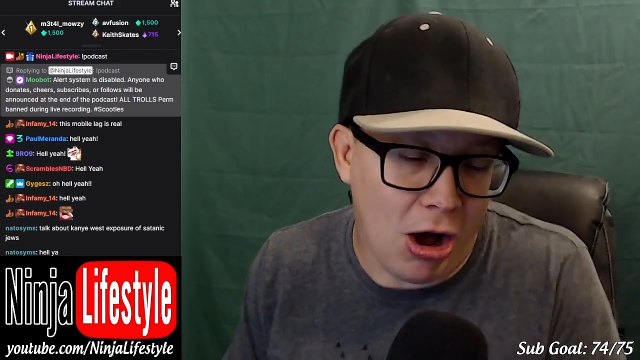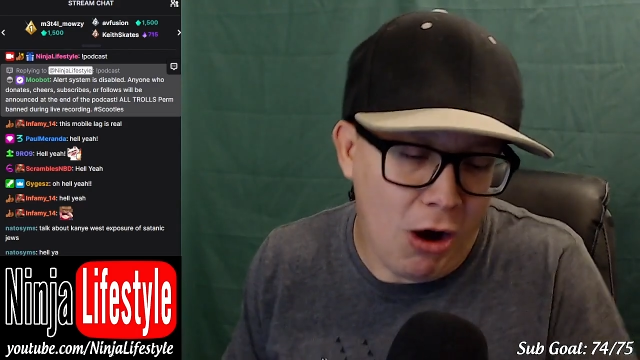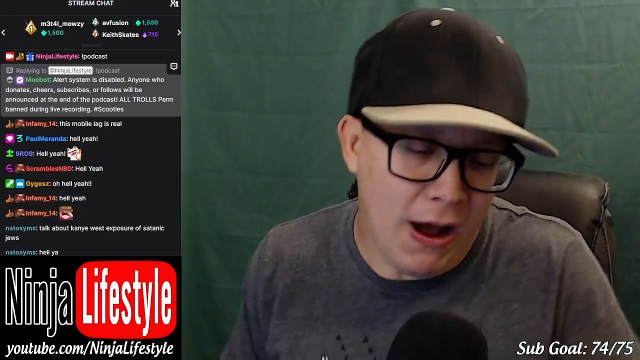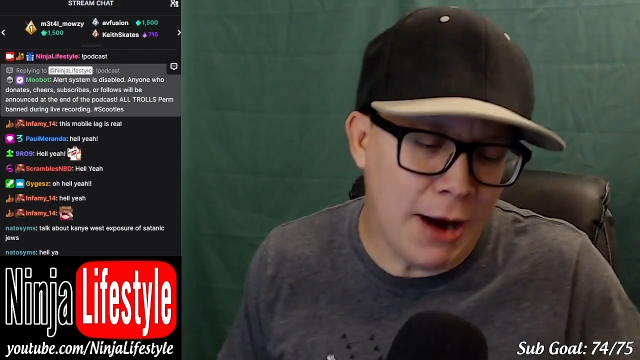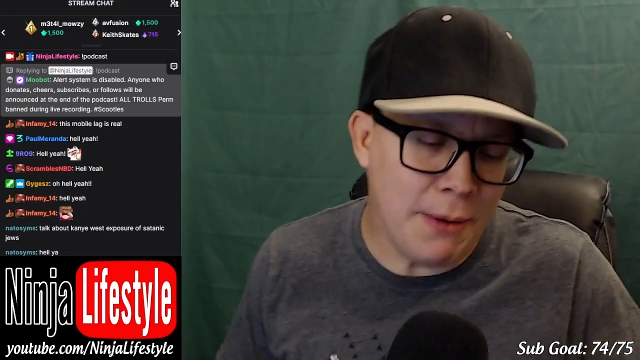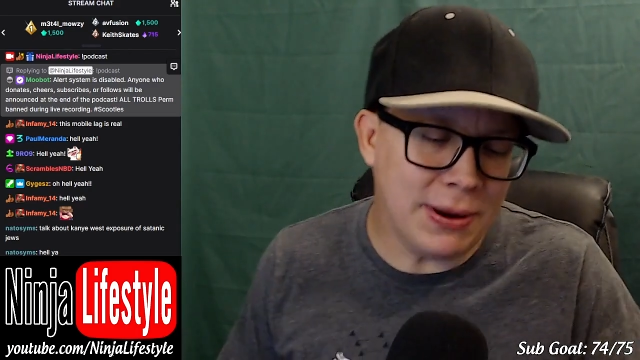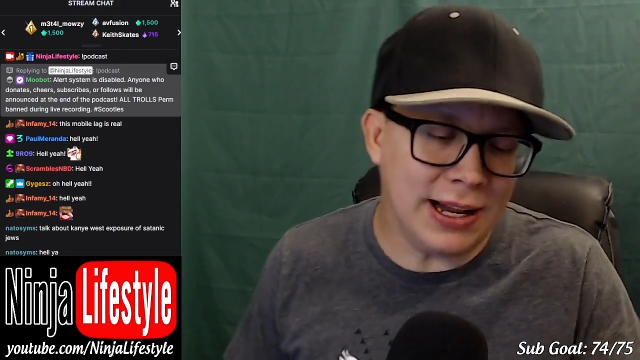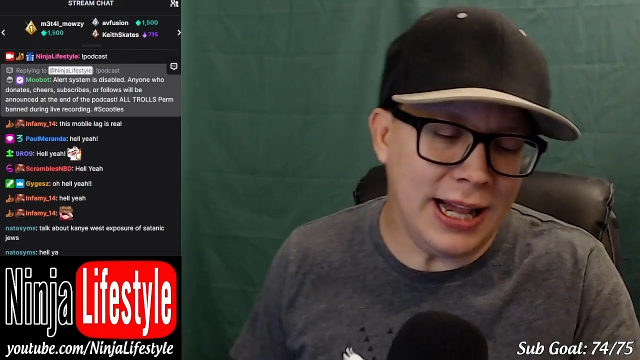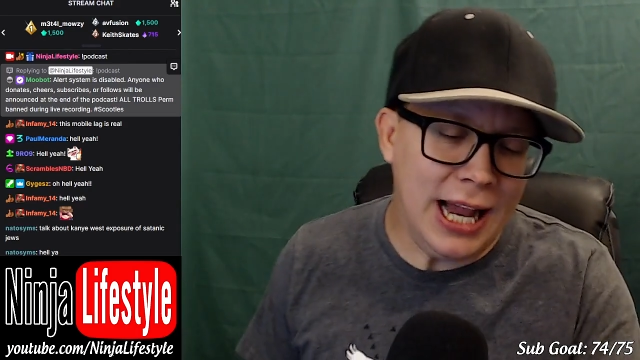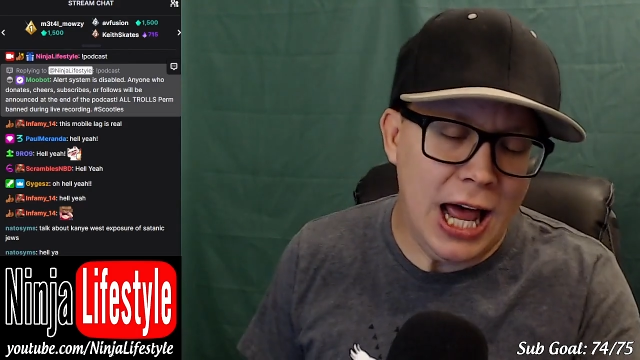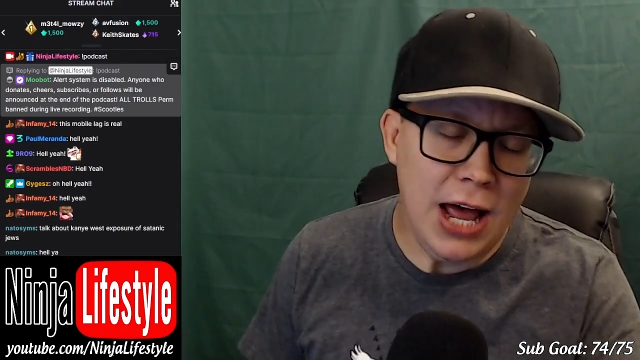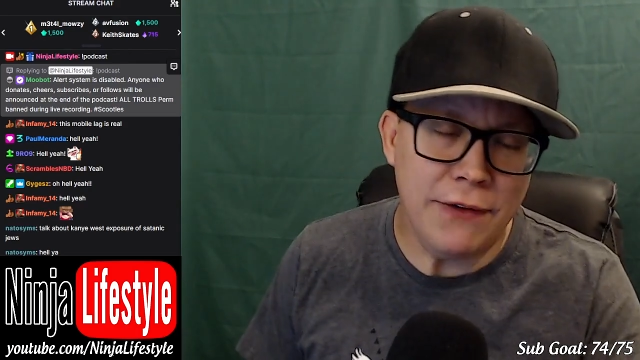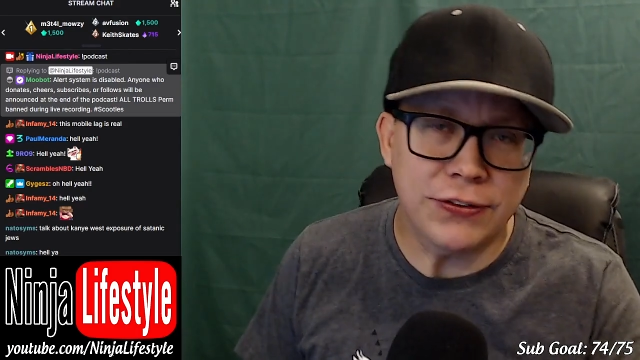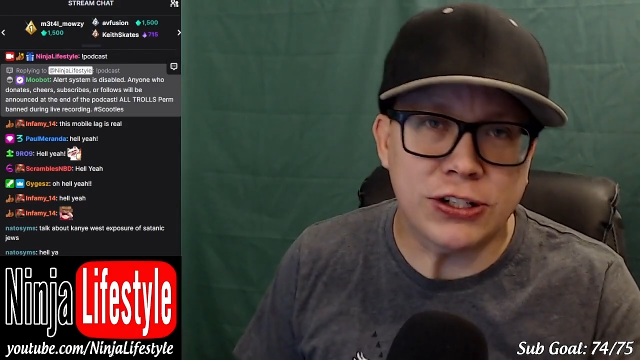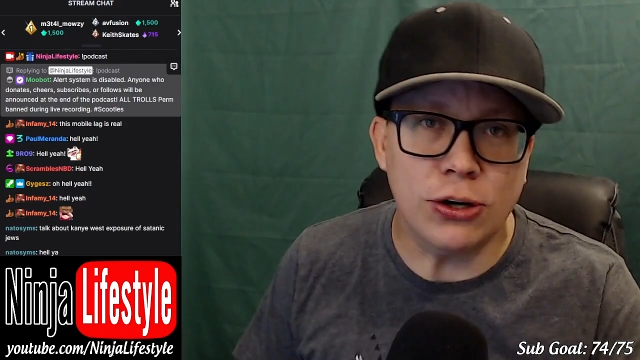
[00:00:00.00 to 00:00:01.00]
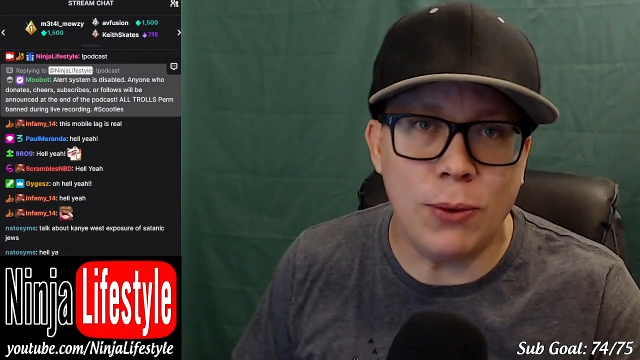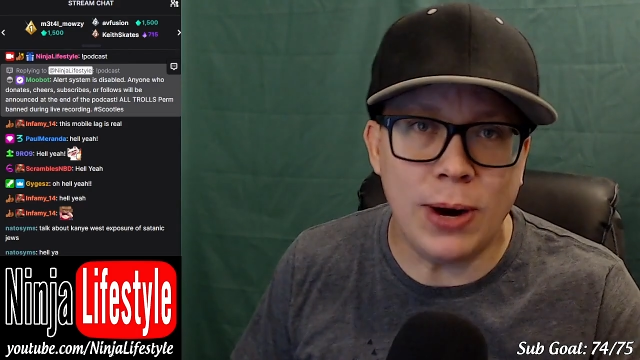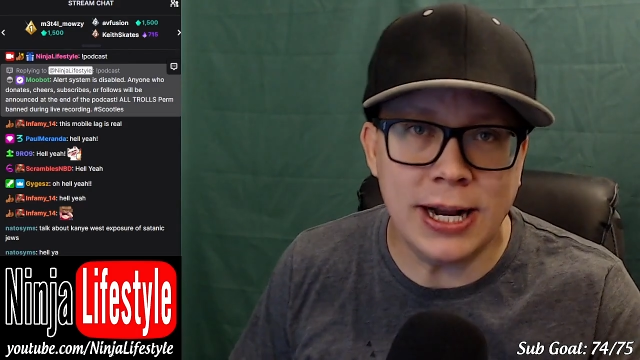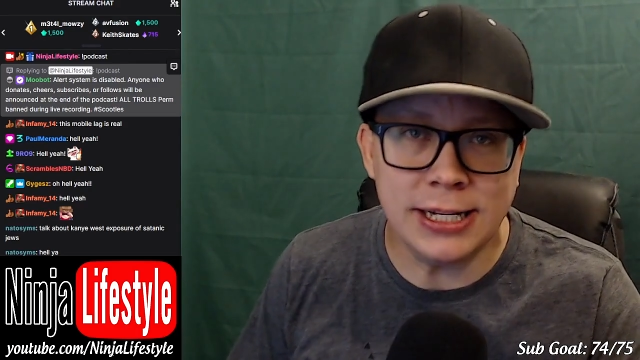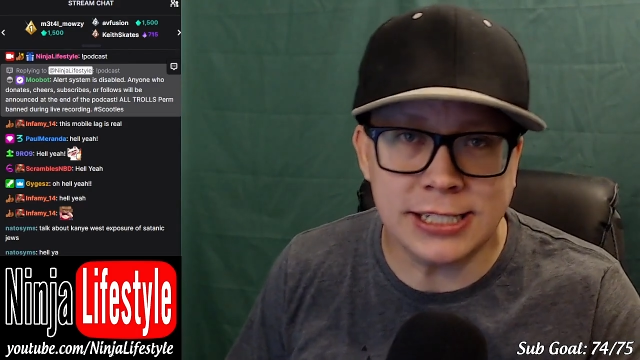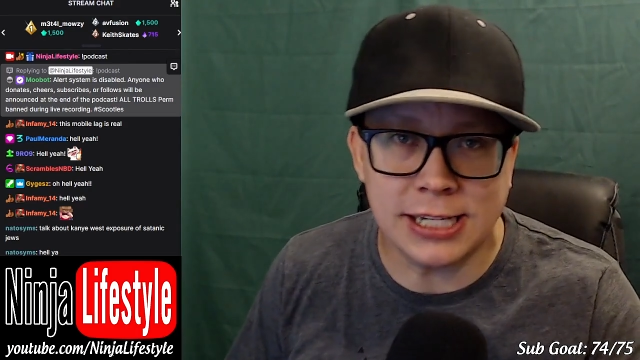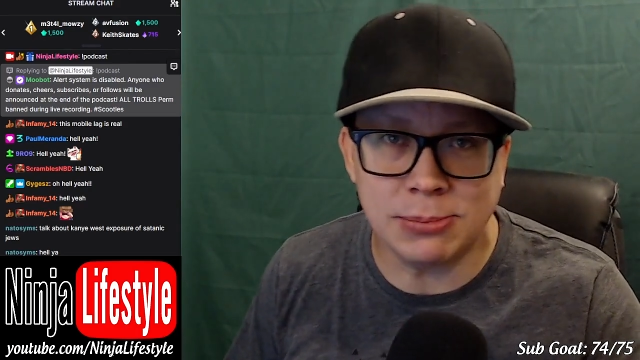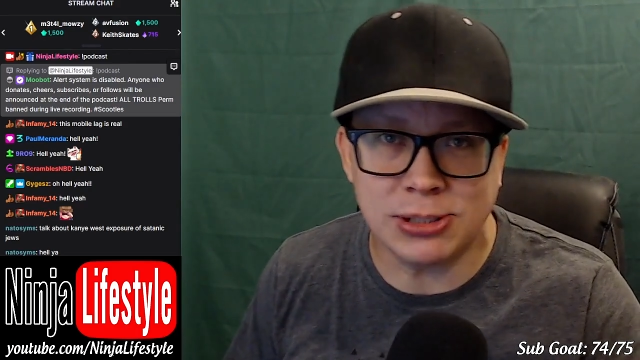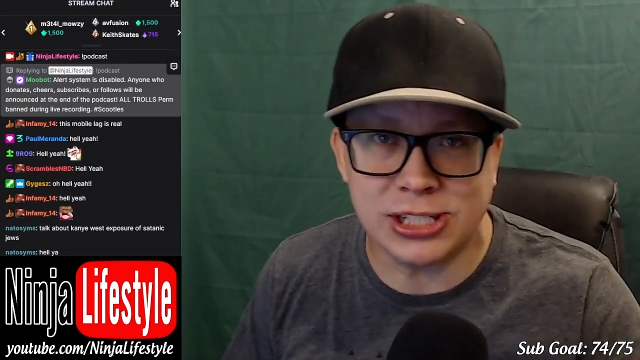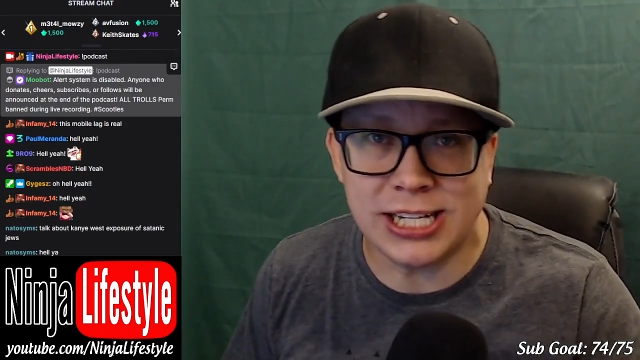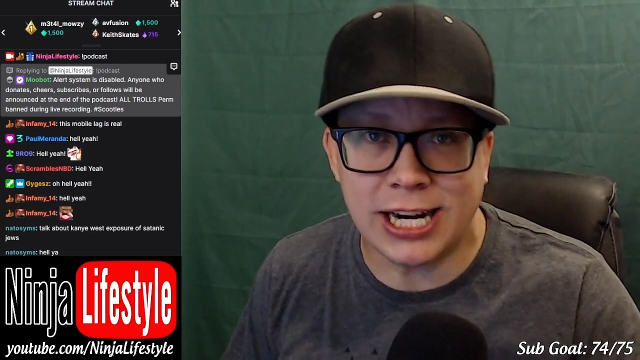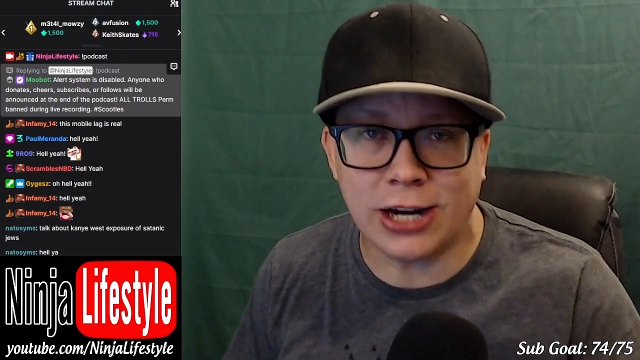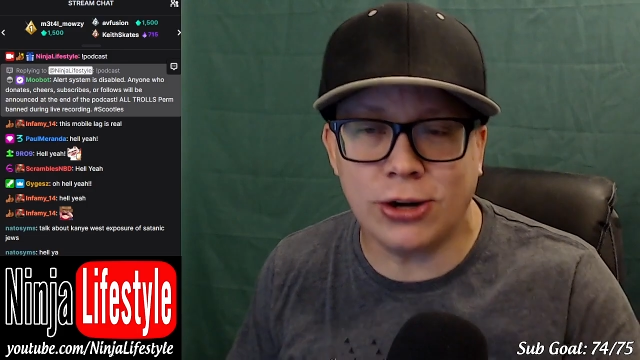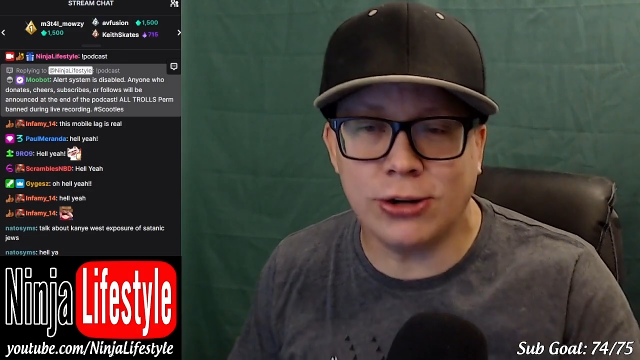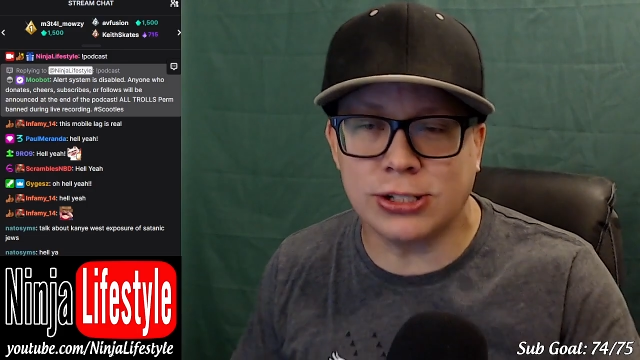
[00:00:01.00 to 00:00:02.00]
Oh, I would love to win some
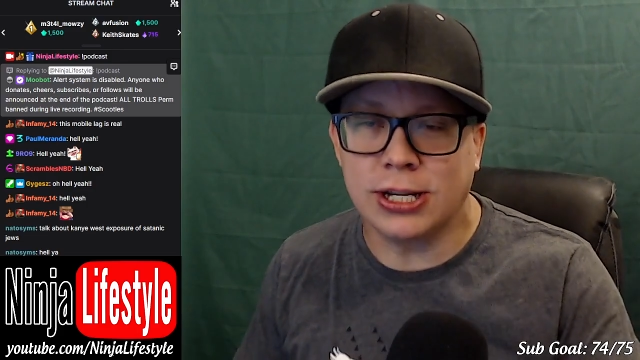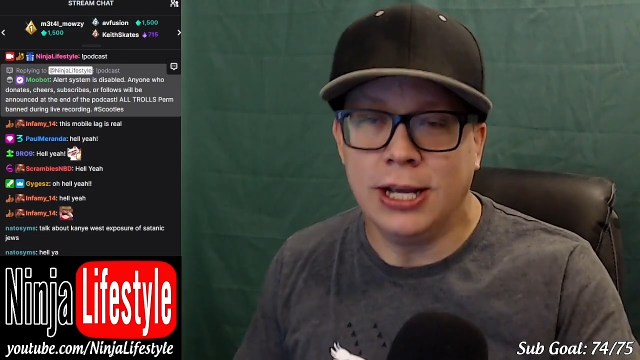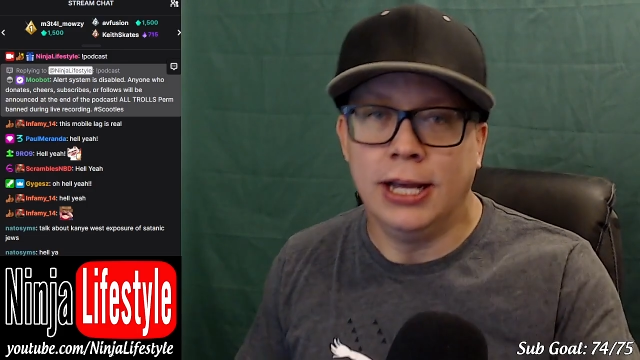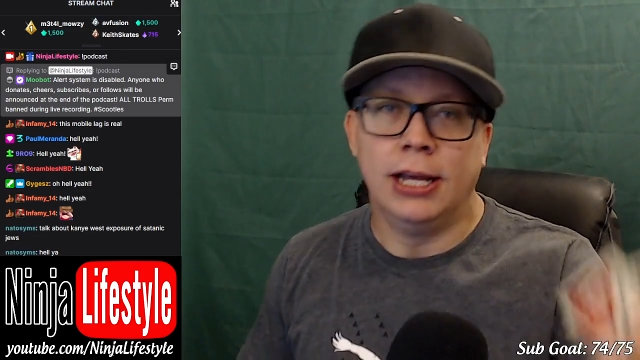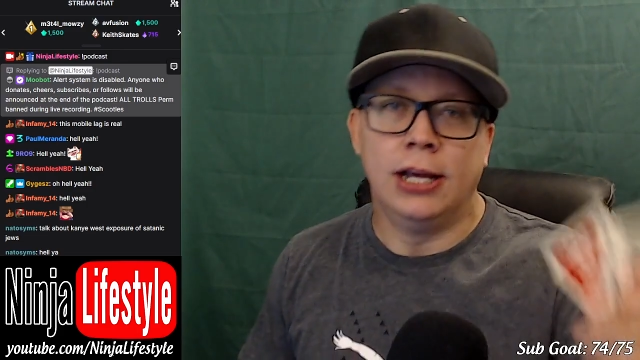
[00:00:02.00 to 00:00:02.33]
stickers.